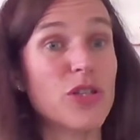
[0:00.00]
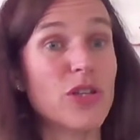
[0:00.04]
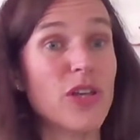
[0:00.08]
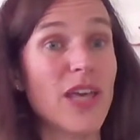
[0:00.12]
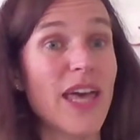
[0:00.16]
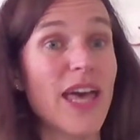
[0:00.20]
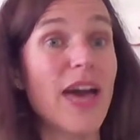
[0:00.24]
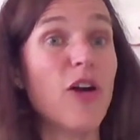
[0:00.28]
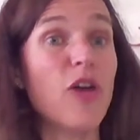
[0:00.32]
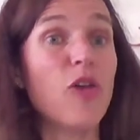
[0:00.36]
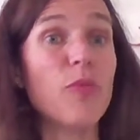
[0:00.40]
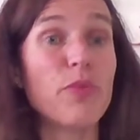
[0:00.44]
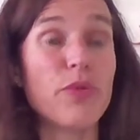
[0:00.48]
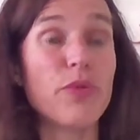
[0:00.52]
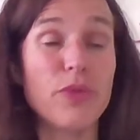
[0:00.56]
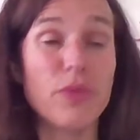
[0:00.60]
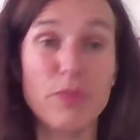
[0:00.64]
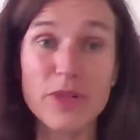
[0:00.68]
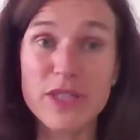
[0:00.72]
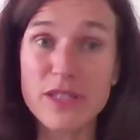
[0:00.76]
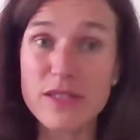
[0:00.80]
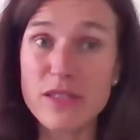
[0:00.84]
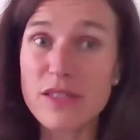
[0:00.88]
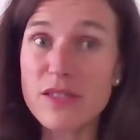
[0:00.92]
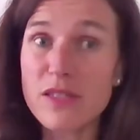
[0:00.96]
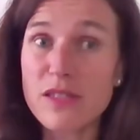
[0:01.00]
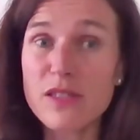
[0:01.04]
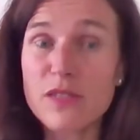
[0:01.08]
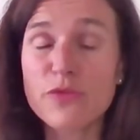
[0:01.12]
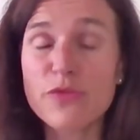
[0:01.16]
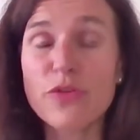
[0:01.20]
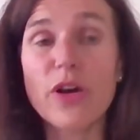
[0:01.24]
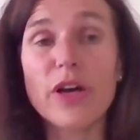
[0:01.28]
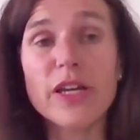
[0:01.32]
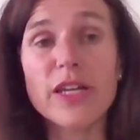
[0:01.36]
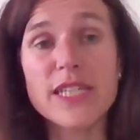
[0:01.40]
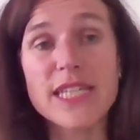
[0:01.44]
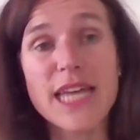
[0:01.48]
to help the businesses
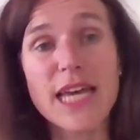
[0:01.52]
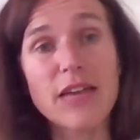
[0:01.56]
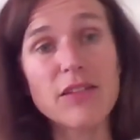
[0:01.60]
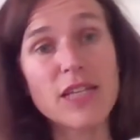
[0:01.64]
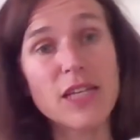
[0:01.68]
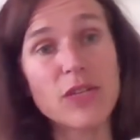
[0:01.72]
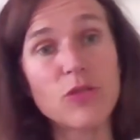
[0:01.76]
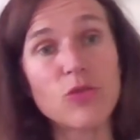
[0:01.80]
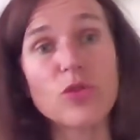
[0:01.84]
find out